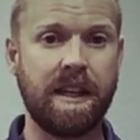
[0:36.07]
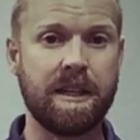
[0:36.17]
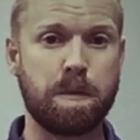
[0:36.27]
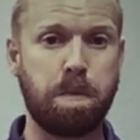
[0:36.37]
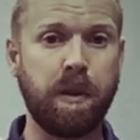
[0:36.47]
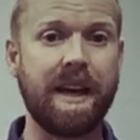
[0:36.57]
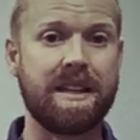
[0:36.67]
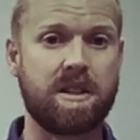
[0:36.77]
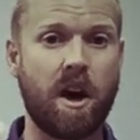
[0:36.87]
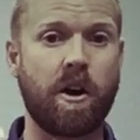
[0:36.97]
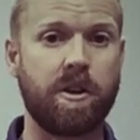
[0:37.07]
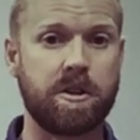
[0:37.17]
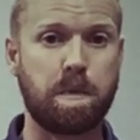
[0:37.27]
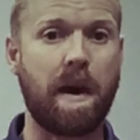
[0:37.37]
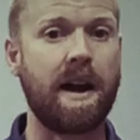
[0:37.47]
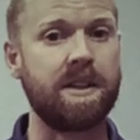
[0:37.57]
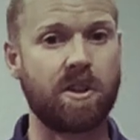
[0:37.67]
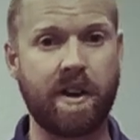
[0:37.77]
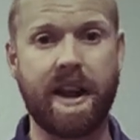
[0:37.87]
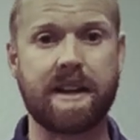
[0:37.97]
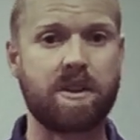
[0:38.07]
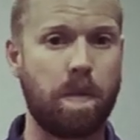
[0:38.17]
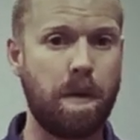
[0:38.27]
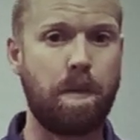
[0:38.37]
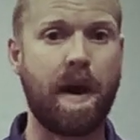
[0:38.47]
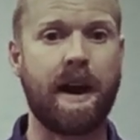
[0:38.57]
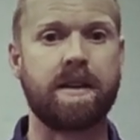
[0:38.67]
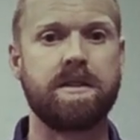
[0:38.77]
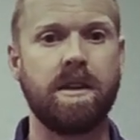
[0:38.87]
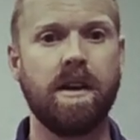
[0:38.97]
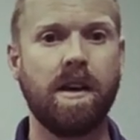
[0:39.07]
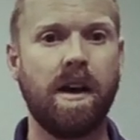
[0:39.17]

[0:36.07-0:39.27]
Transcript: is placed on our spines, our necks, our mid-backs.